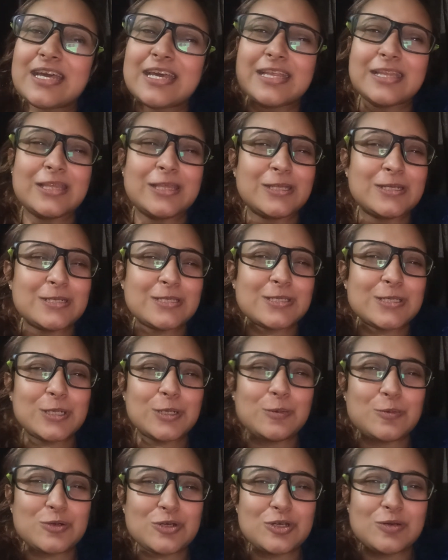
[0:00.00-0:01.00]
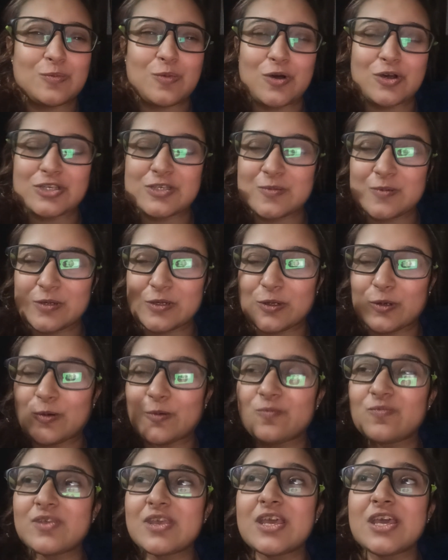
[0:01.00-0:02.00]
In the description box below,
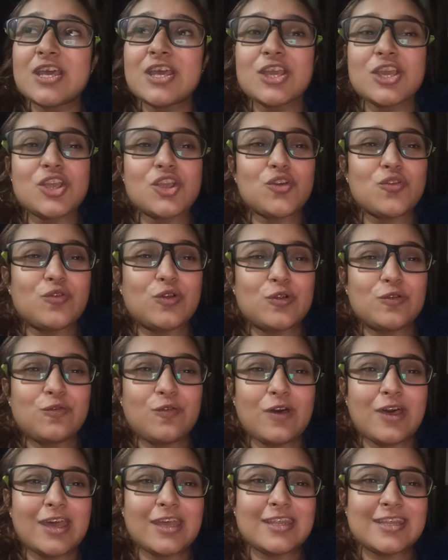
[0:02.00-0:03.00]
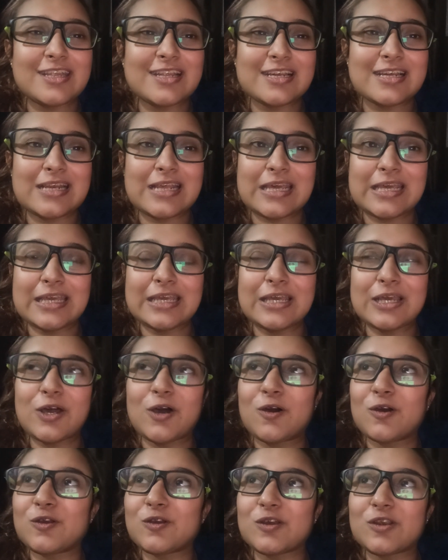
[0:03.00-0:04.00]
you will find the link,
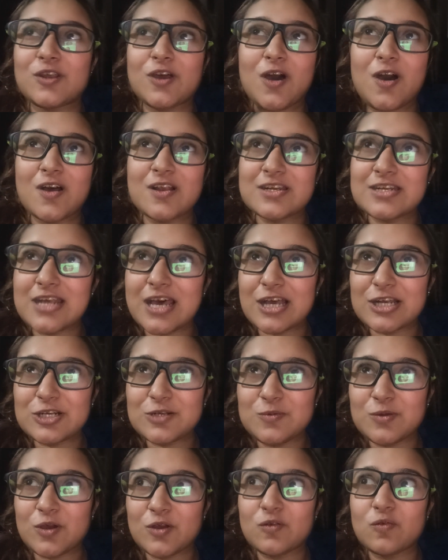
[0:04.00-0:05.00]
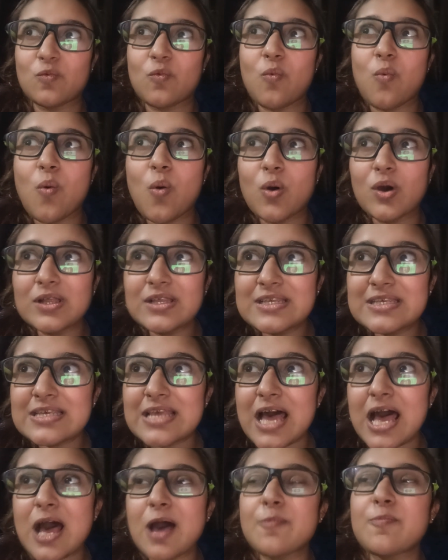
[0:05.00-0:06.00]
or you can contact me on
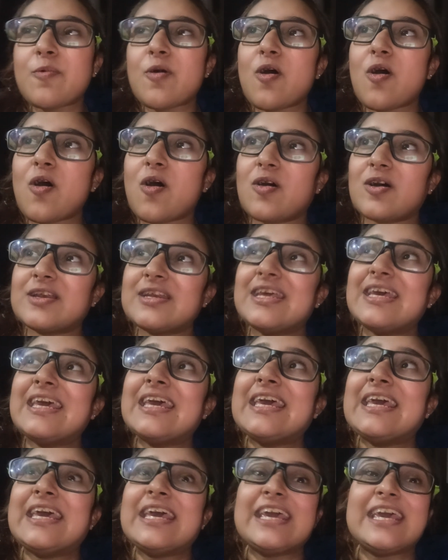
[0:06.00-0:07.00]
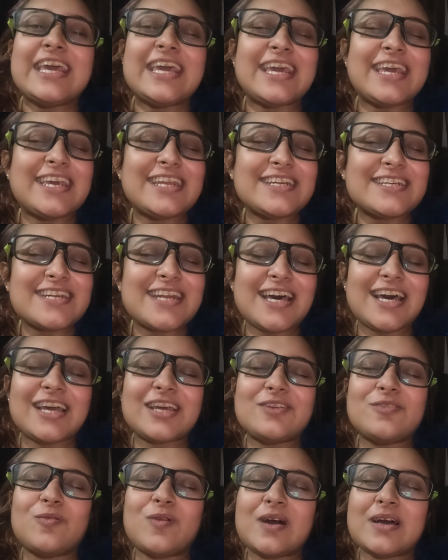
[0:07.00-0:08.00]
WhatsApp on
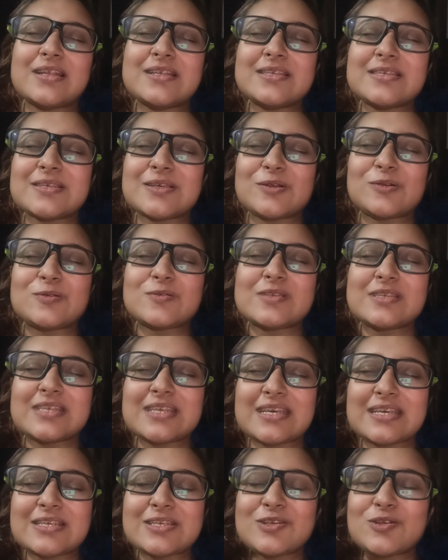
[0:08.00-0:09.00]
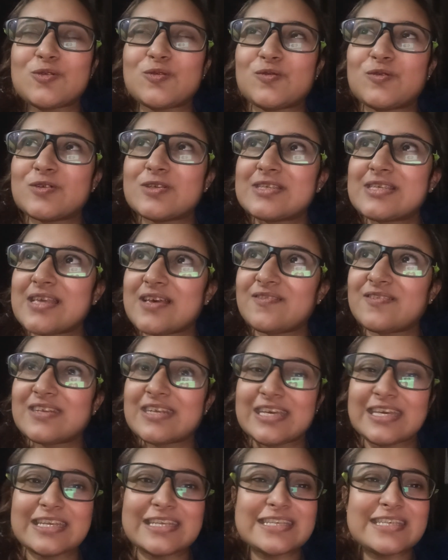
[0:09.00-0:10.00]

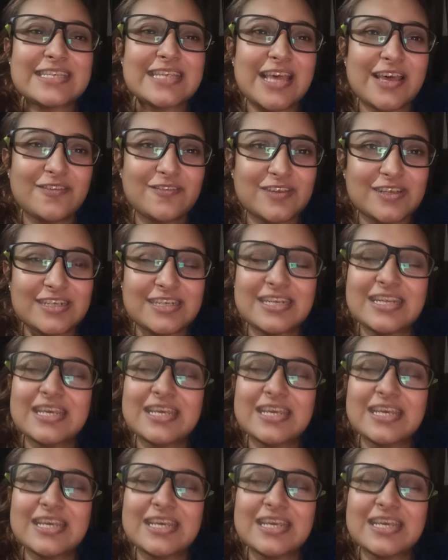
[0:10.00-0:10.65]
8910624787